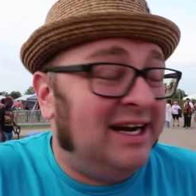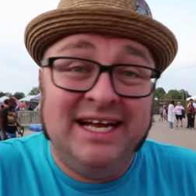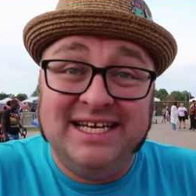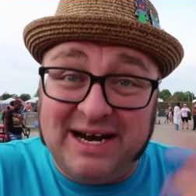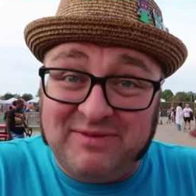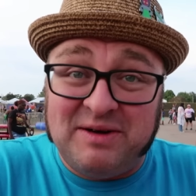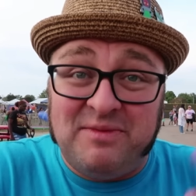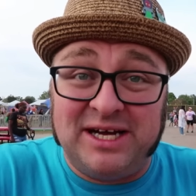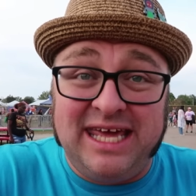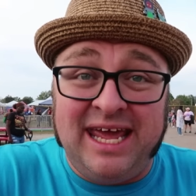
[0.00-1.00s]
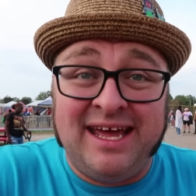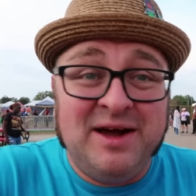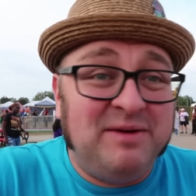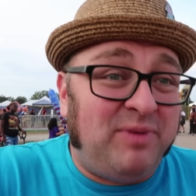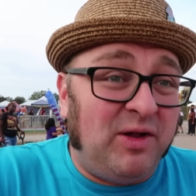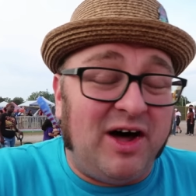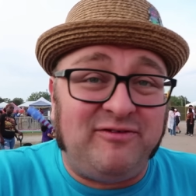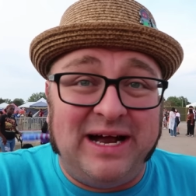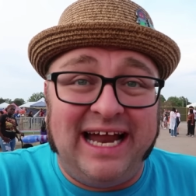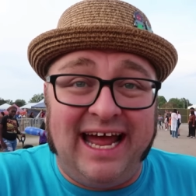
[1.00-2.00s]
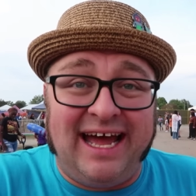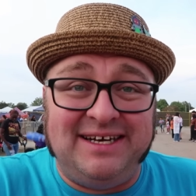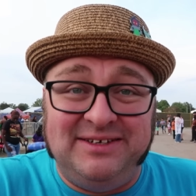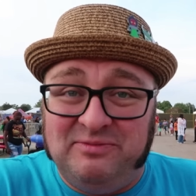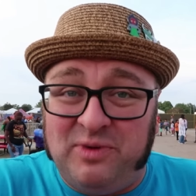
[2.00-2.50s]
Never had a monkey pull off my hat,